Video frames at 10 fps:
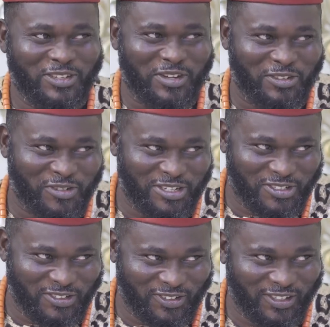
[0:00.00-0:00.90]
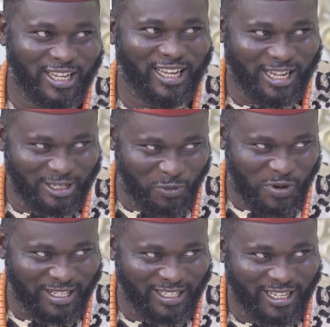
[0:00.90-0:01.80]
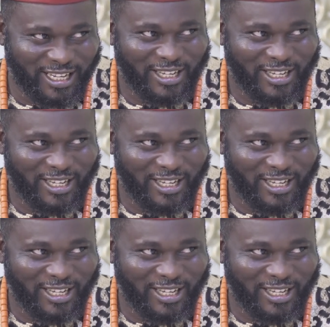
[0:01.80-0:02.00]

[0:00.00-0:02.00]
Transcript: I'd like to address you as well.